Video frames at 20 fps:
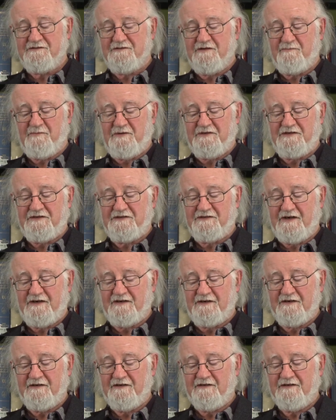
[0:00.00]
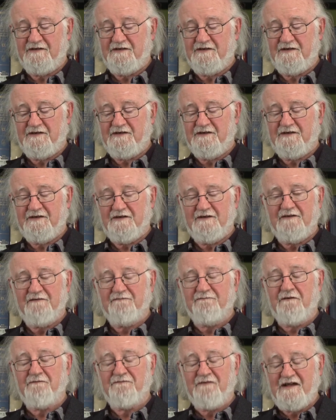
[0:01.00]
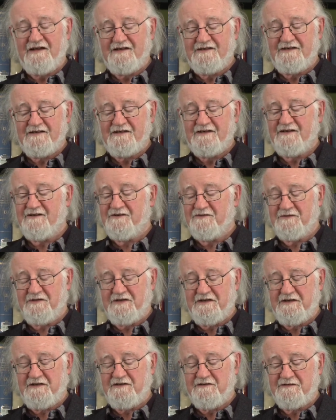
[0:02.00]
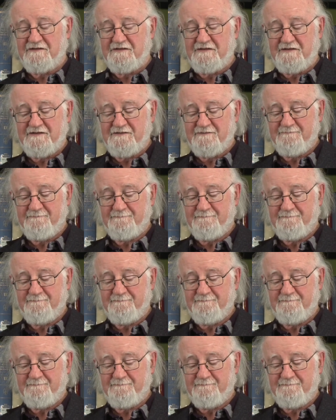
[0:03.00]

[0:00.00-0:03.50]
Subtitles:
upon the tongue, Vivaldi to the ears.